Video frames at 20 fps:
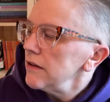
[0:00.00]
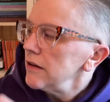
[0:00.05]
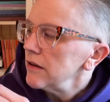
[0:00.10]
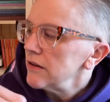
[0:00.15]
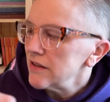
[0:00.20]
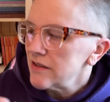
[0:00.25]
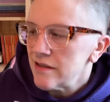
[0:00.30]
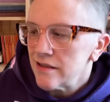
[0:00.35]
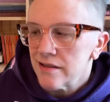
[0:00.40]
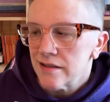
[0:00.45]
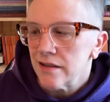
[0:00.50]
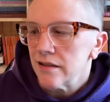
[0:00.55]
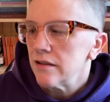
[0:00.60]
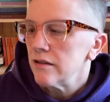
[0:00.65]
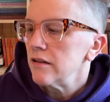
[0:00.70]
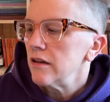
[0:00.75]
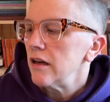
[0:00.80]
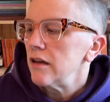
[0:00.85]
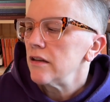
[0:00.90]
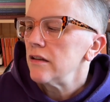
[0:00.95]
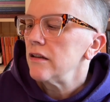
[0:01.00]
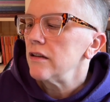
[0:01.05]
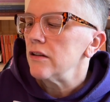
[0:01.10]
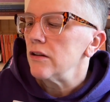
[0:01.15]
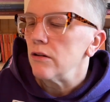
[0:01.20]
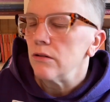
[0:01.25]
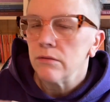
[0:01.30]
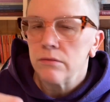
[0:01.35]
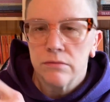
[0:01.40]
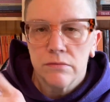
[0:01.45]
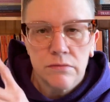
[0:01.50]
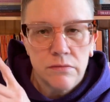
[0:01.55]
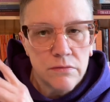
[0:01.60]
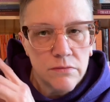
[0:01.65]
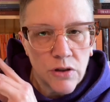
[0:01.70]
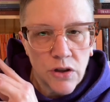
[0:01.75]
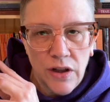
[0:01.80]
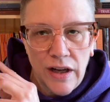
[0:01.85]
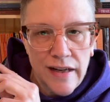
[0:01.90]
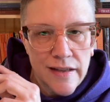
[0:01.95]
This is a, you know,
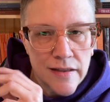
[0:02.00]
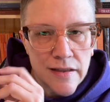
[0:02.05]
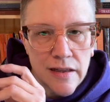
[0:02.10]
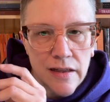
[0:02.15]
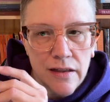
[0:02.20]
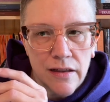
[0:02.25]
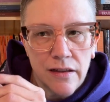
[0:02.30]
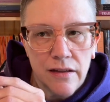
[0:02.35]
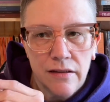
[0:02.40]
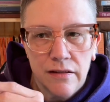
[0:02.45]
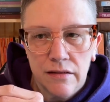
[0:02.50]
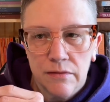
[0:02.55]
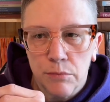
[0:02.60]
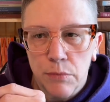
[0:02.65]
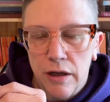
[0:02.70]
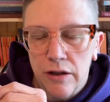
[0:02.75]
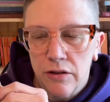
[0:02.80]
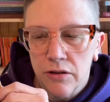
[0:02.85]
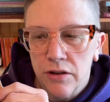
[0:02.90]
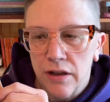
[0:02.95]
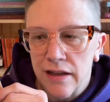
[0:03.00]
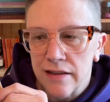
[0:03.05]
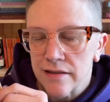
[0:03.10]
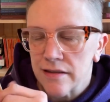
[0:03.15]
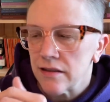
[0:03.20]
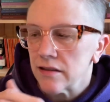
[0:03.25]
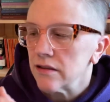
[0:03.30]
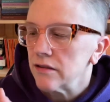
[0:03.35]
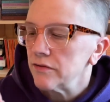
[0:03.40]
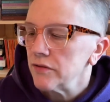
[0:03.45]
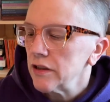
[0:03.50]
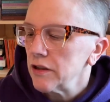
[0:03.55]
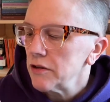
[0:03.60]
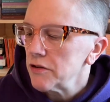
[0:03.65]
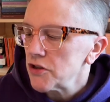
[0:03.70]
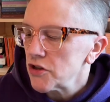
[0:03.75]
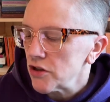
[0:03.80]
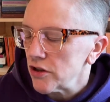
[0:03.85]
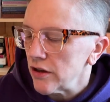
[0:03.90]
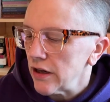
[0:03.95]
classic, modern classic of
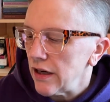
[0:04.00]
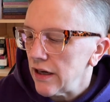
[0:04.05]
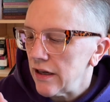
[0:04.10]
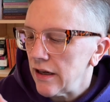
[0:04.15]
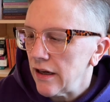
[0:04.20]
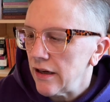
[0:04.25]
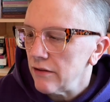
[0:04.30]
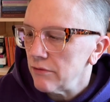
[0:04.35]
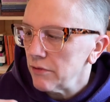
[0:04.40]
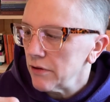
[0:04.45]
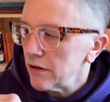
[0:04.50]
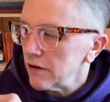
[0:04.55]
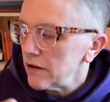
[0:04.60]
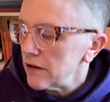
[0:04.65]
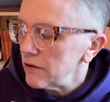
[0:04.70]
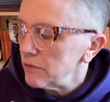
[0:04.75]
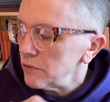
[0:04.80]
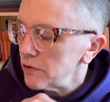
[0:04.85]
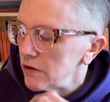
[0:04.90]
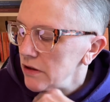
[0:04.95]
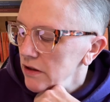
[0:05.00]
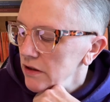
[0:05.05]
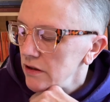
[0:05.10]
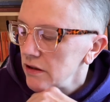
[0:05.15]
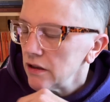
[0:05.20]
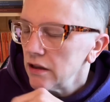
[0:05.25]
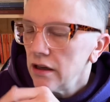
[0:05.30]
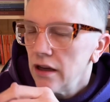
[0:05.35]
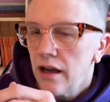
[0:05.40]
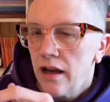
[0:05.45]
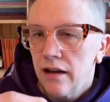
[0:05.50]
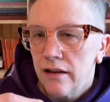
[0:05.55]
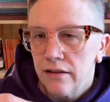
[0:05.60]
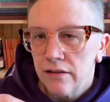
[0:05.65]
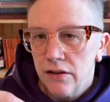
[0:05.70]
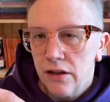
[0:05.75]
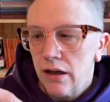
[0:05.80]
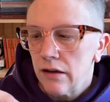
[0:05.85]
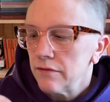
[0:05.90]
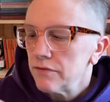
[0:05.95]
literature, and I really would
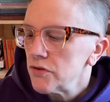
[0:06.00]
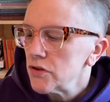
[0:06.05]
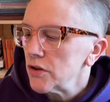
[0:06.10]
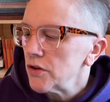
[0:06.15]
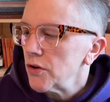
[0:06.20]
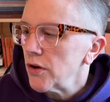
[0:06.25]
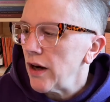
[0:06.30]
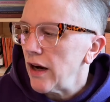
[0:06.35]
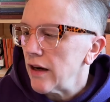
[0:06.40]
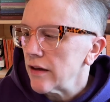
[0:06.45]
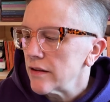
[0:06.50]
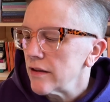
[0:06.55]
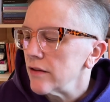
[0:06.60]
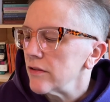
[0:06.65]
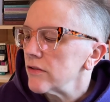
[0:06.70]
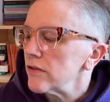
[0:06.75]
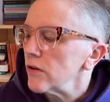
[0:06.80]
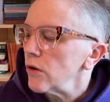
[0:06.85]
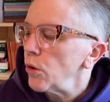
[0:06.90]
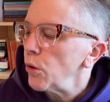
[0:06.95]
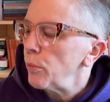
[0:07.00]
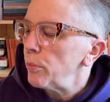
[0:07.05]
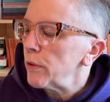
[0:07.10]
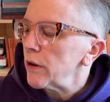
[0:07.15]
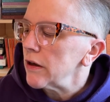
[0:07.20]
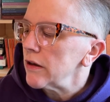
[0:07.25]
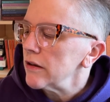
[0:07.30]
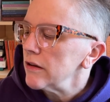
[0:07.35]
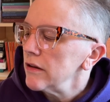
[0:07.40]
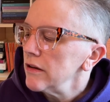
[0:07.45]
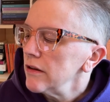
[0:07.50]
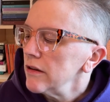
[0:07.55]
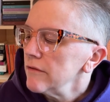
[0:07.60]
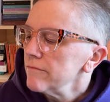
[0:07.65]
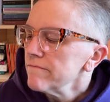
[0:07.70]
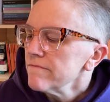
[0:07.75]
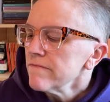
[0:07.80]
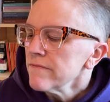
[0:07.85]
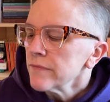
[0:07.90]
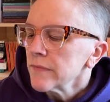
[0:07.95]
love to crack this open.
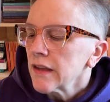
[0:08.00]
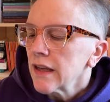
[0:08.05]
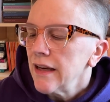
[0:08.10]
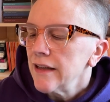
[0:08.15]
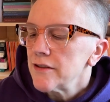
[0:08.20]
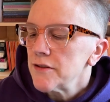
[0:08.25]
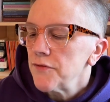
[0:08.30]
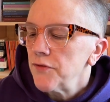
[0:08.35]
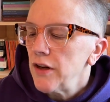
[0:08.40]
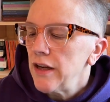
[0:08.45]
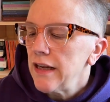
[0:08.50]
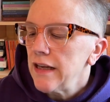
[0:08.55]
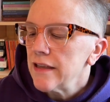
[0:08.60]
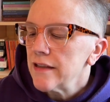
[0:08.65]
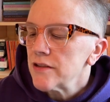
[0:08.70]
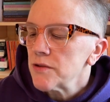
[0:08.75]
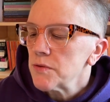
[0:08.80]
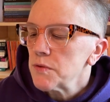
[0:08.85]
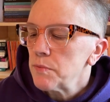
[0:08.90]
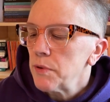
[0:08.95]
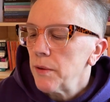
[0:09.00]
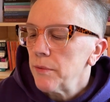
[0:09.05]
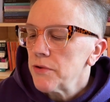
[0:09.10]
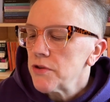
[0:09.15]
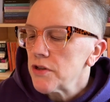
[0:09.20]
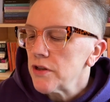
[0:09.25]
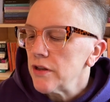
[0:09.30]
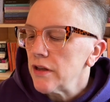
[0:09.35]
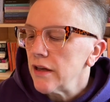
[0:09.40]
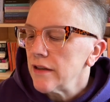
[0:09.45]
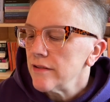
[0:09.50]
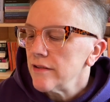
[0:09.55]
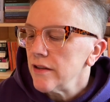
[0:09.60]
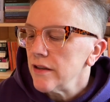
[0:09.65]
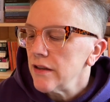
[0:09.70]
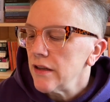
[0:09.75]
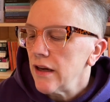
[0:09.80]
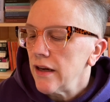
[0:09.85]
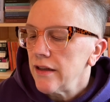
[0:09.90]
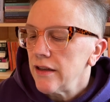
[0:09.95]
It's funny, this was published in
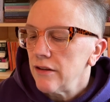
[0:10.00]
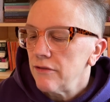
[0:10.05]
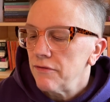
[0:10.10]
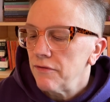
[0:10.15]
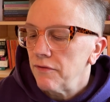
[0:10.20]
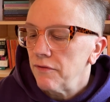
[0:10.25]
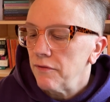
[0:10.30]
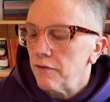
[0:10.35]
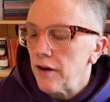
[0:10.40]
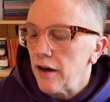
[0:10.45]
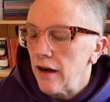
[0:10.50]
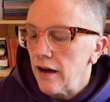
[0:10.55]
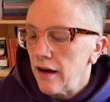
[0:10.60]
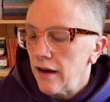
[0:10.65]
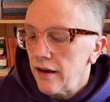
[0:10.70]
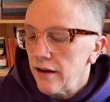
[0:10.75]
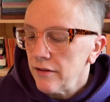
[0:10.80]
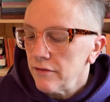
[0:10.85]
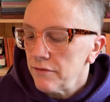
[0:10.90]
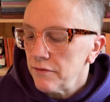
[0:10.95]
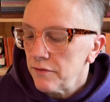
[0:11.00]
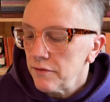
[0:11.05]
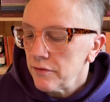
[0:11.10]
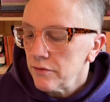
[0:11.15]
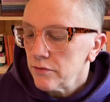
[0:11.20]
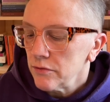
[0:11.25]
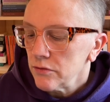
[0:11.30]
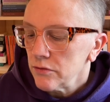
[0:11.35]
1995